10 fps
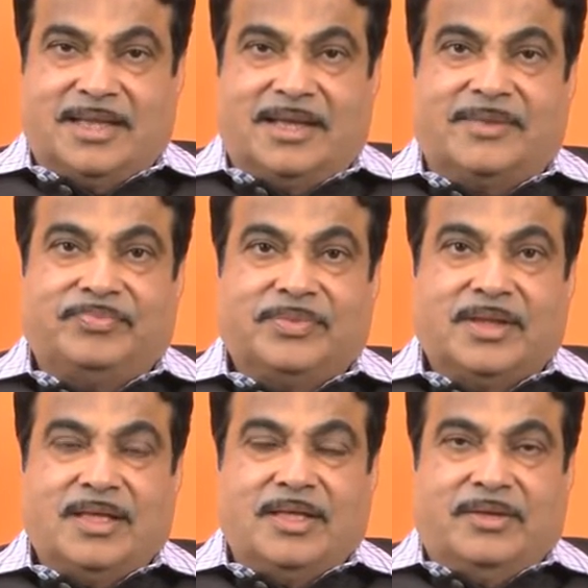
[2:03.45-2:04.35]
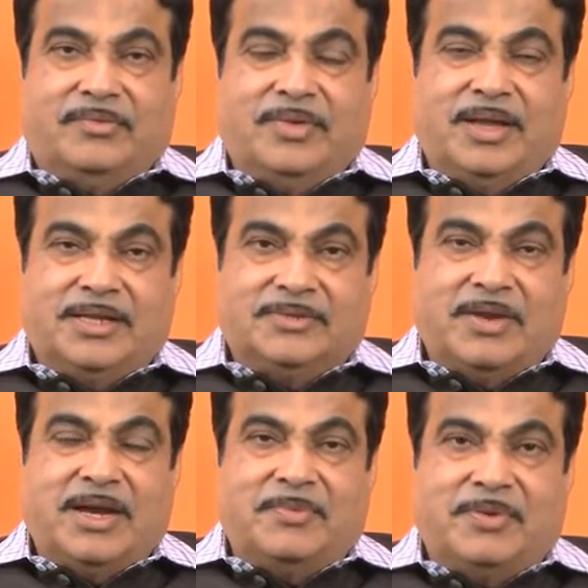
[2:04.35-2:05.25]
are there. We, it is
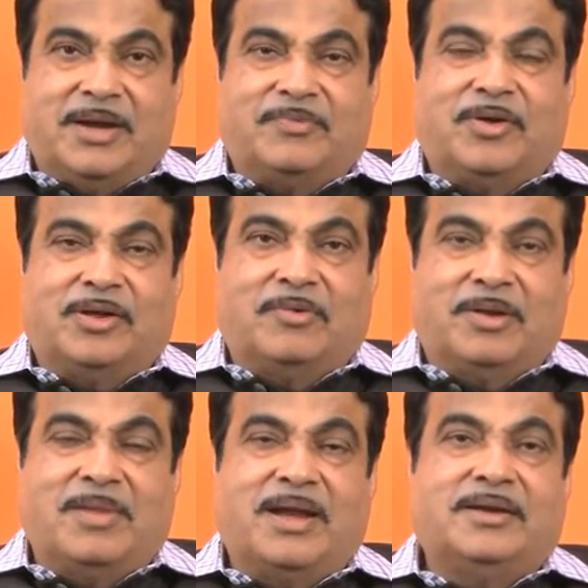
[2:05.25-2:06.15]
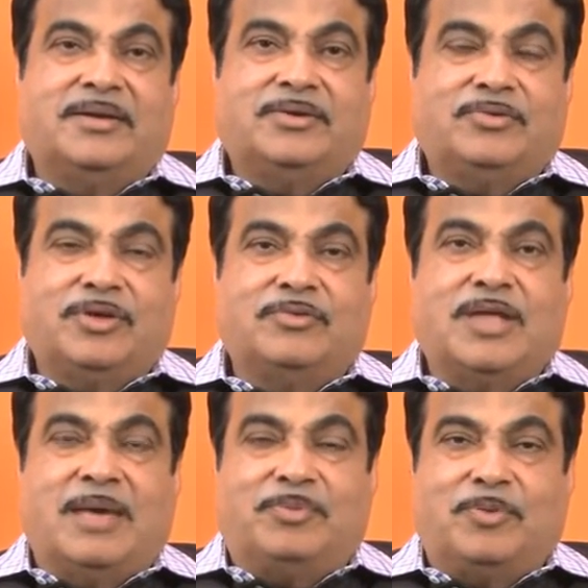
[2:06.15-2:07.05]
very difficult for government to
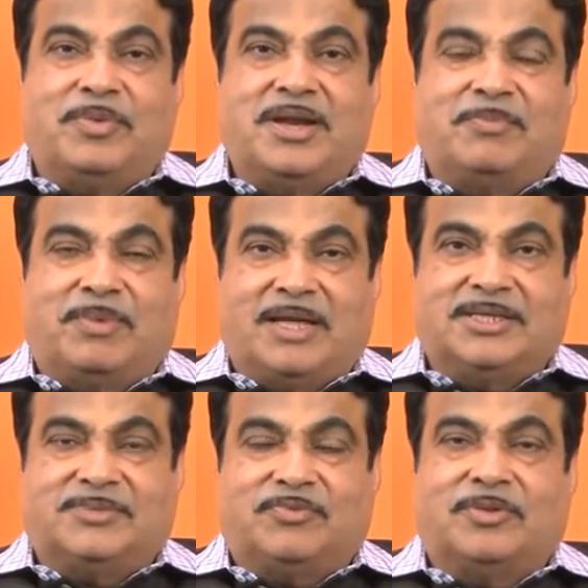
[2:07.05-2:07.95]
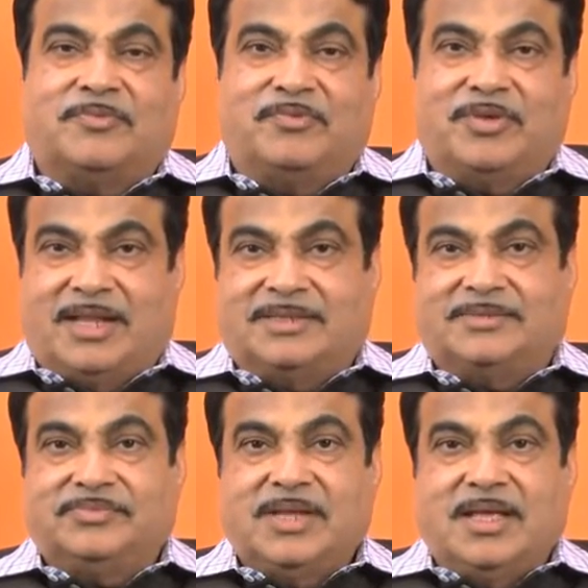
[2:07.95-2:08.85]
give the appropriate prices for the food
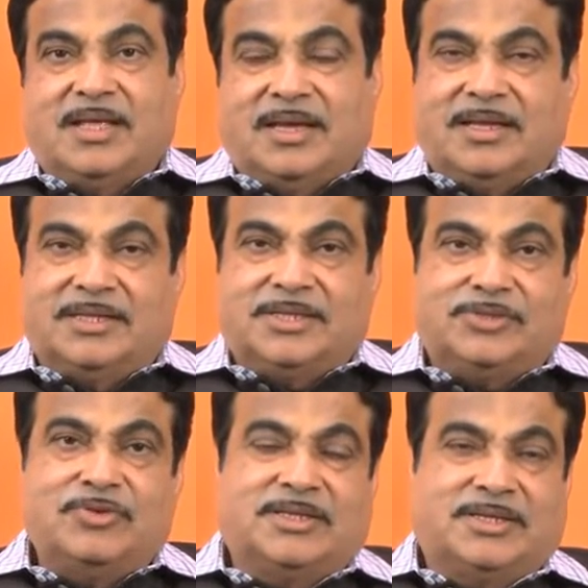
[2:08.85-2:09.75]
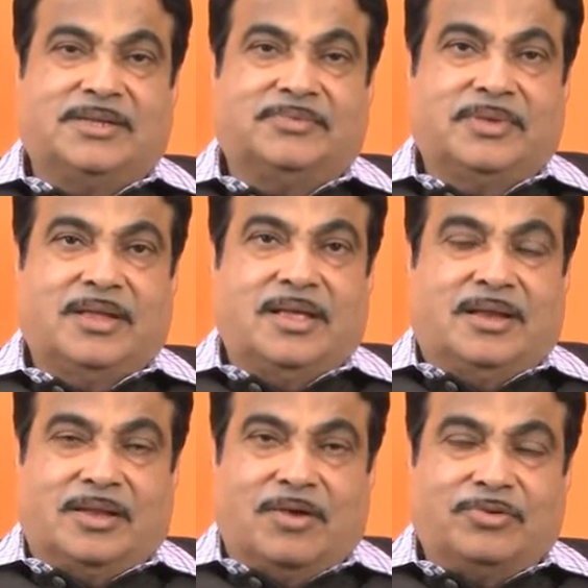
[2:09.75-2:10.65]
grains. In a situation,
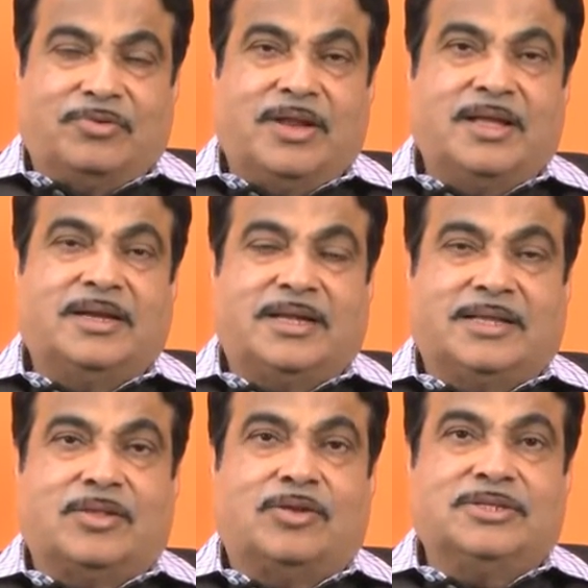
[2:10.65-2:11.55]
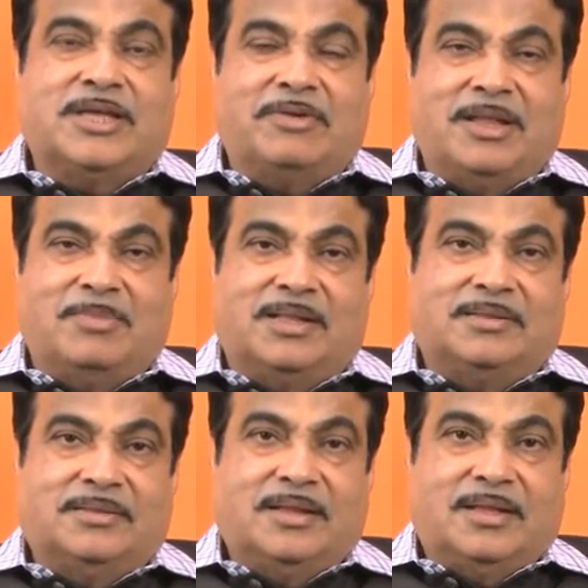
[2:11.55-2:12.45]
now today the technology is available
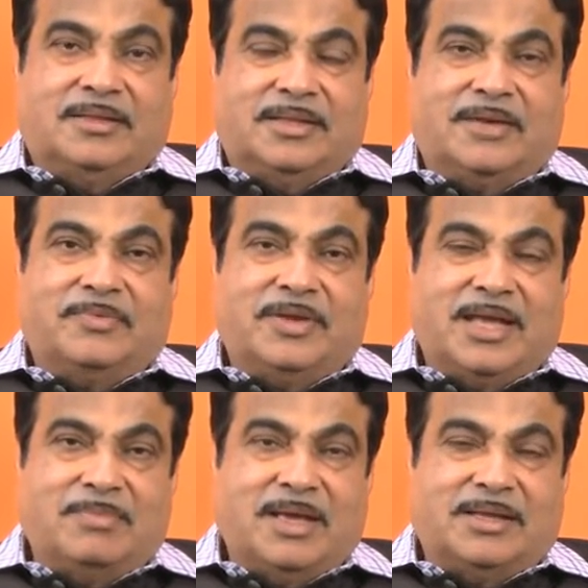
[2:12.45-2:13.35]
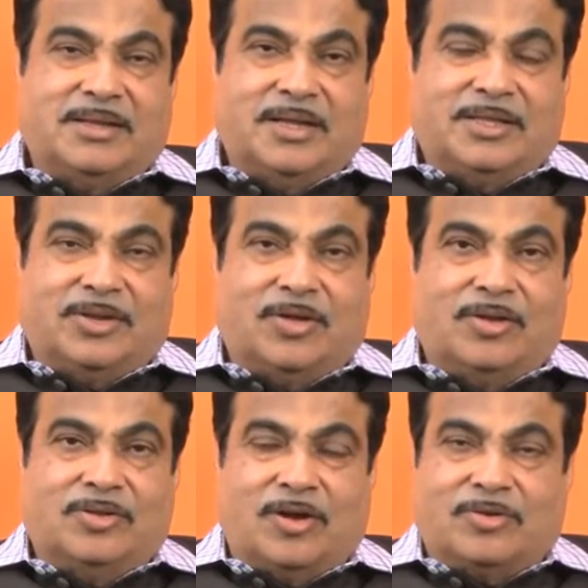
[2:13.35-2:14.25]
that we can make
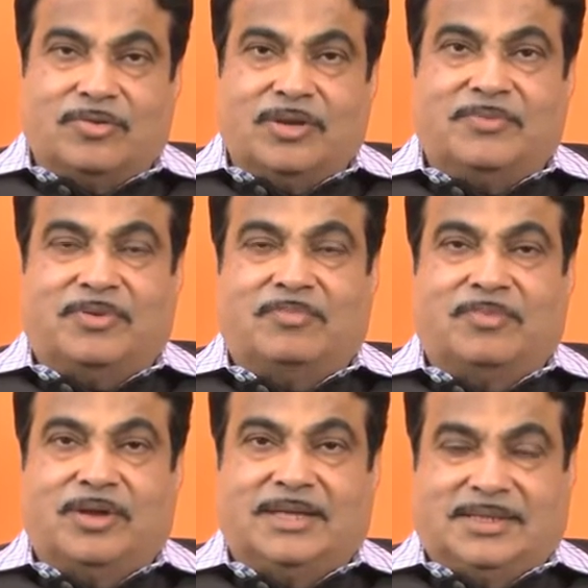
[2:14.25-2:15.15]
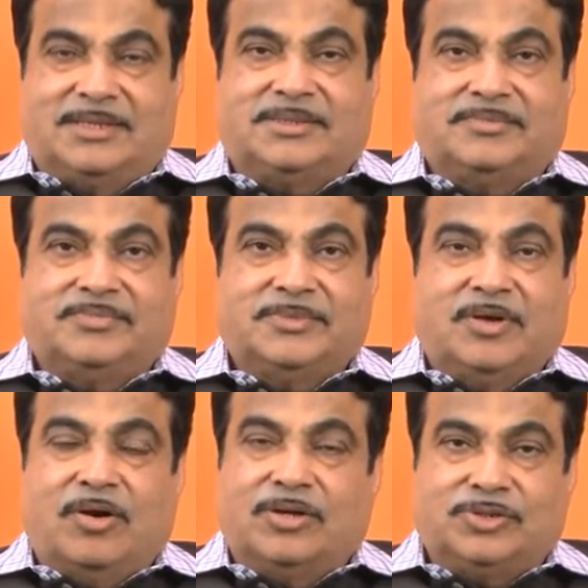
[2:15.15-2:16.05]
ethanol not only from molasses
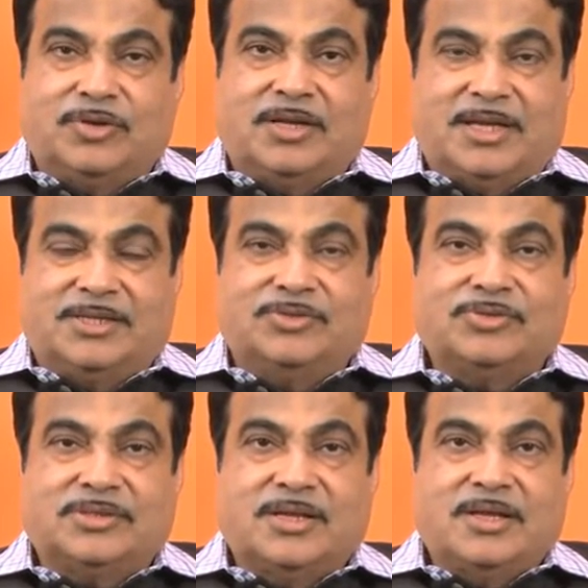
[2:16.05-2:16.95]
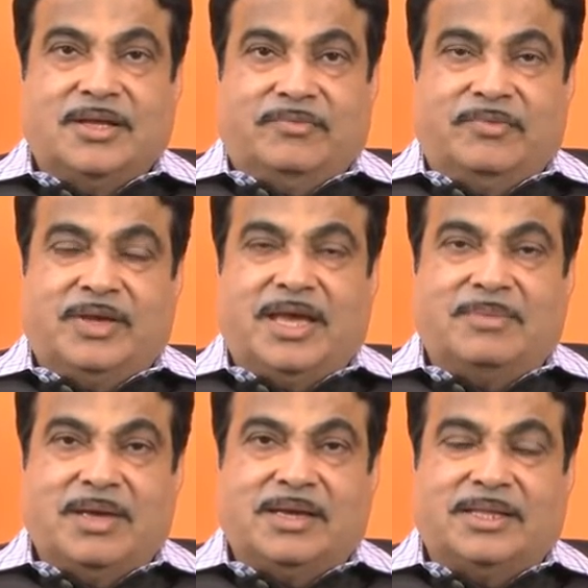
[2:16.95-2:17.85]
or sugar cane juice, we
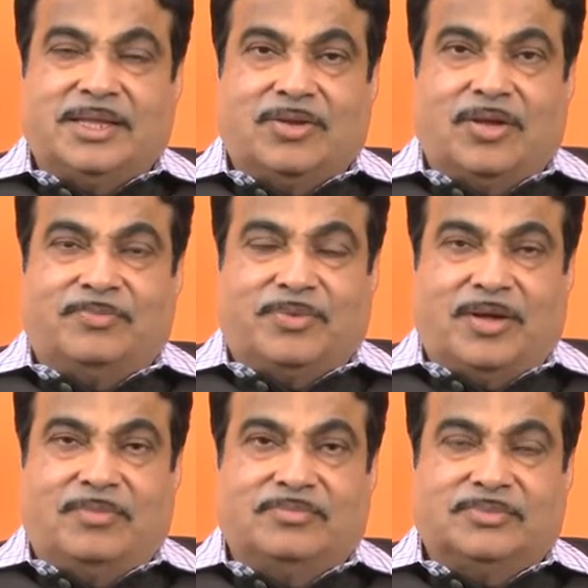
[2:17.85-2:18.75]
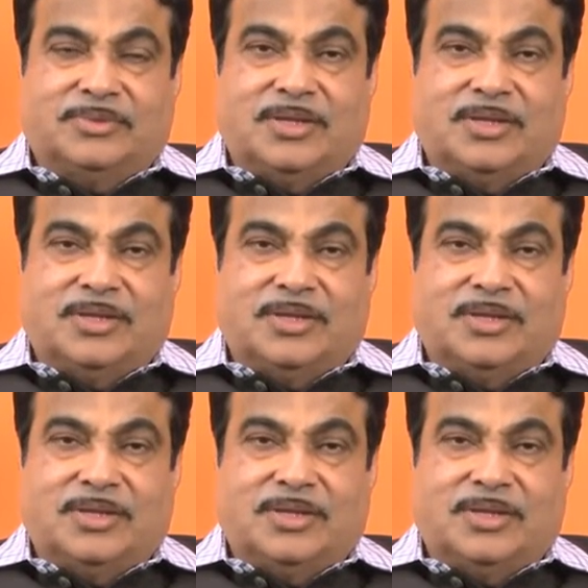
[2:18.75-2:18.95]
can make ethanol from